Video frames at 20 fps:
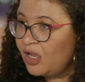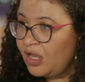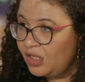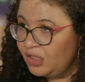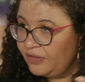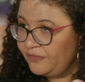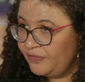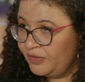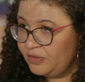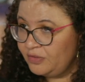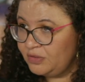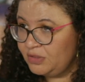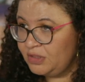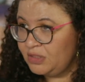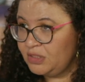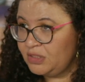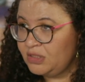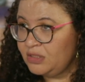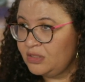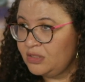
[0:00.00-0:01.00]
All of
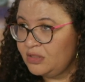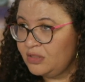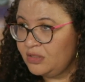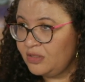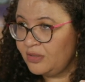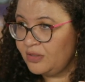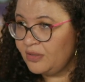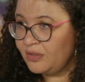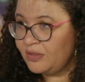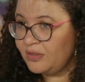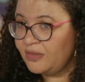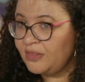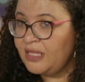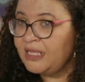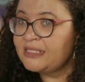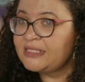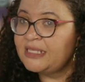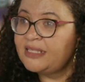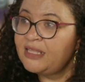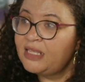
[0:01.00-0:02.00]
those
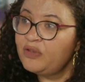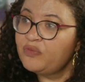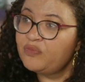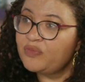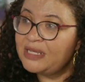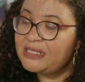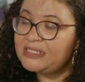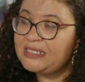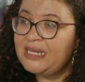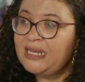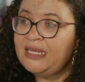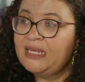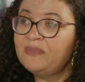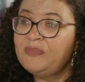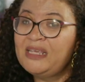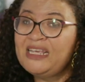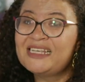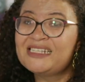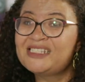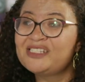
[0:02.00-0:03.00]
things I think resonated
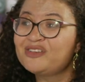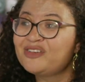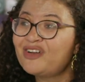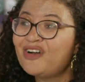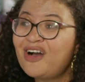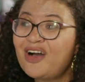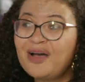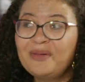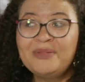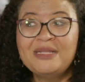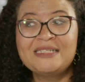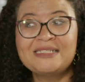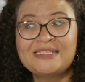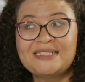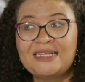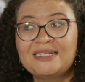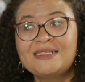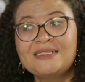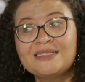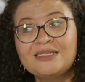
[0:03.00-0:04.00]
because they're common
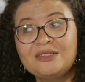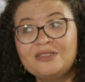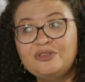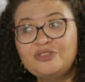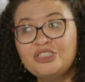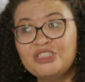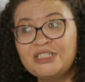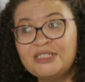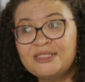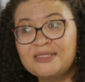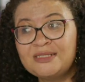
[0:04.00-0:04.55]
sense solutions.